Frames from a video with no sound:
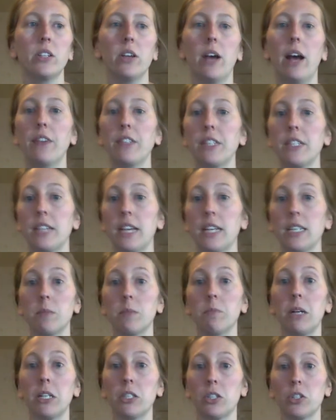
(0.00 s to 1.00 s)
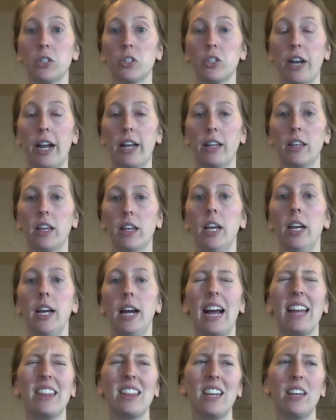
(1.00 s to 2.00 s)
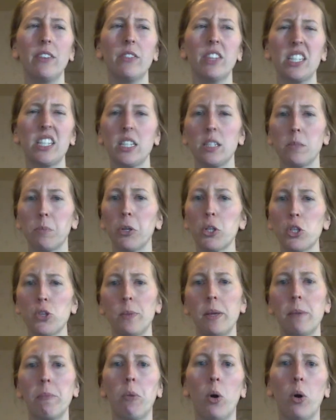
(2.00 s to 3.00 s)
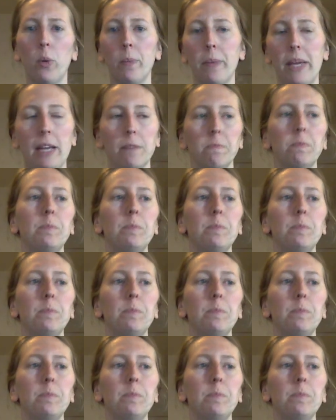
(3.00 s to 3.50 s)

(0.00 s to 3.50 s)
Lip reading: have to test muscle strength. I think of this as push me, pull me.